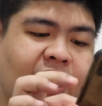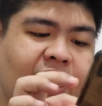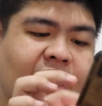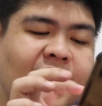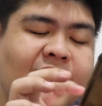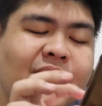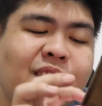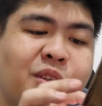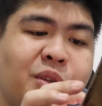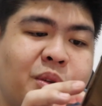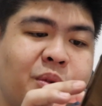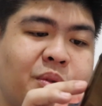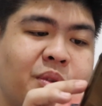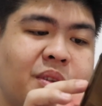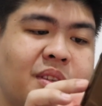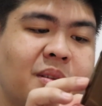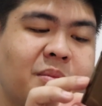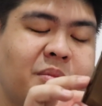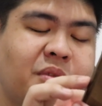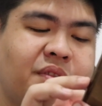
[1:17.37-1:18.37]
And then
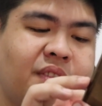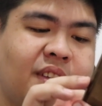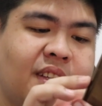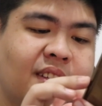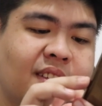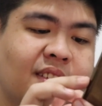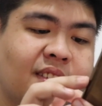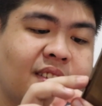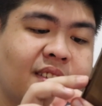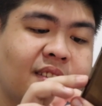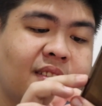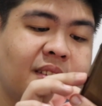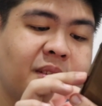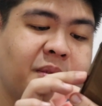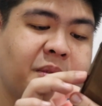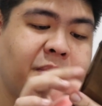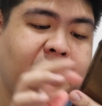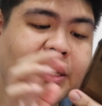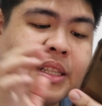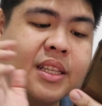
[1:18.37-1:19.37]
choose the movie. So that
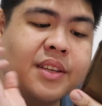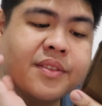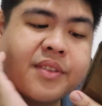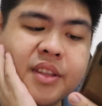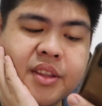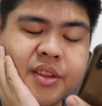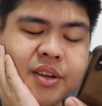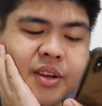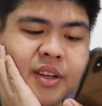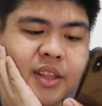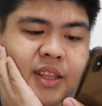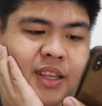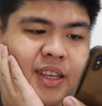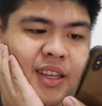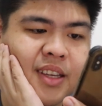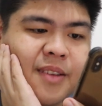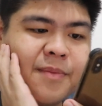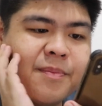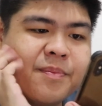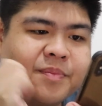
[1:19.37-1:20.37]
will be
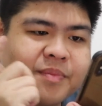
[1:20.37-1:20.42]
11:30.